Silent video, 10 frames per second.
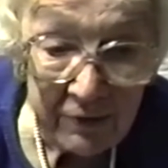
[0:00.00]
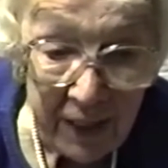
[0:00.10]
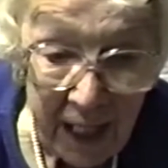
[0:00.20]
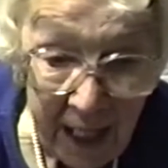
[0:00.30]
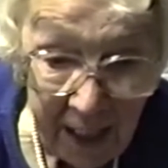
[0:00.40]
the
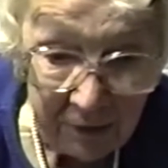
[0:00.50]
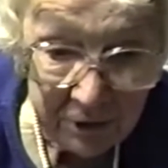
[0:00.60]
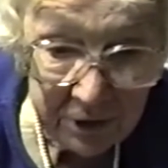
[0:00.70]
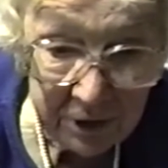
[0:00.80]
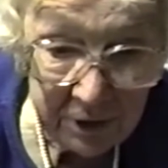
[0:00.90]

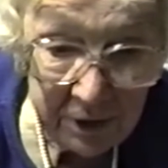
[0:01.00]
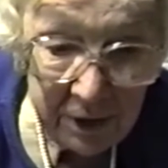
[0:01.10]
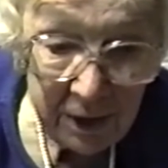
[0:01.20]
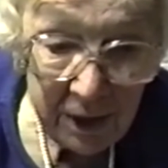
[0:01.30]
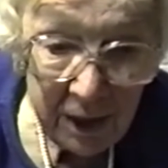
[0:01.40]
house,
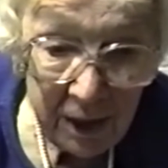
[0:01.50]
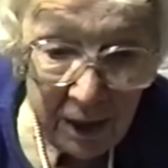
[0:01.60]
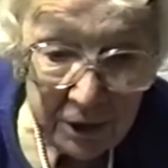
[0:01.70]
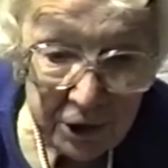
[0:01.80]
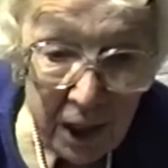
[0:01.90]

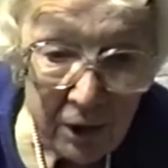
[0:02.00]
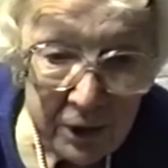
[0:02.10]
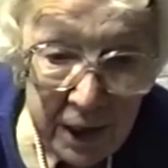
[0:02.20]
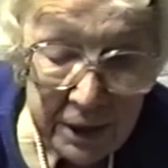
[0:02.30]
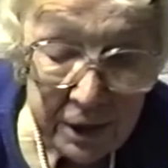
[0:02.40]

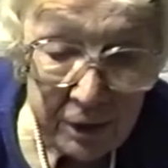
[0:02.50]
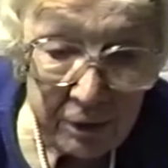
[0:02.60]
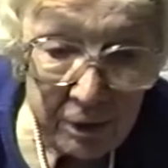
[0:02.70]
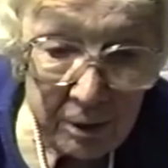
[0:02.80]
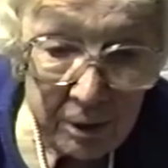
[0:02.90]
starting at the